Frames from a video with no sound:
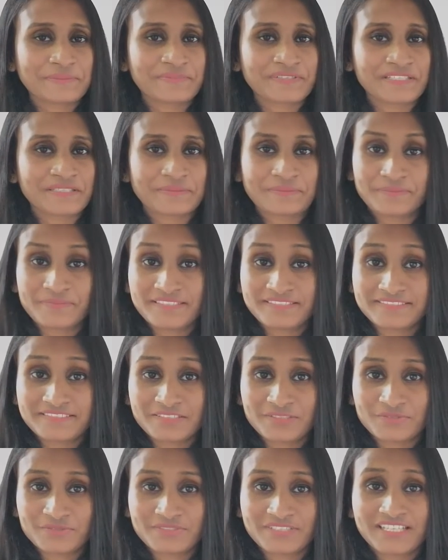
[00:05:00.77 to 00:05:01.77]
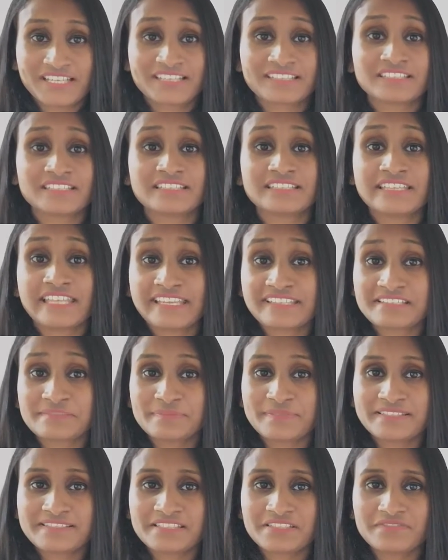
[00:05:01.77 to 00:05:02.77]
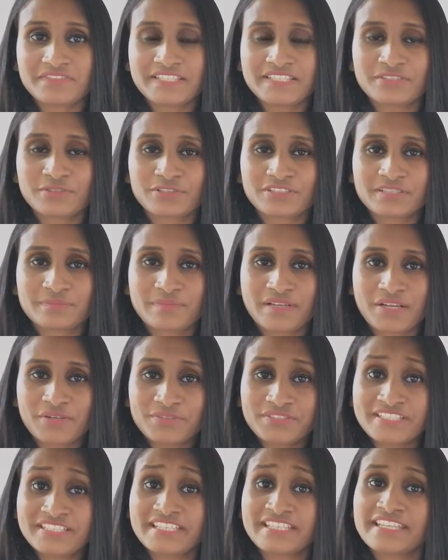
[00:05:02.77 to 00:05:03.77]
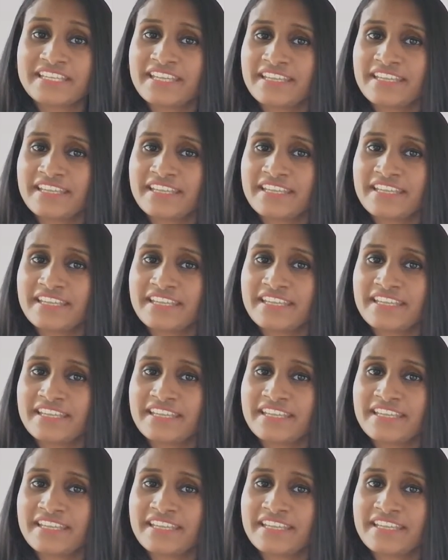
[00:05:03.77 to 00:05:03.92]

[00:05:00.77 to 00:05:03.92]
After Abraham Maslow, the next person we talk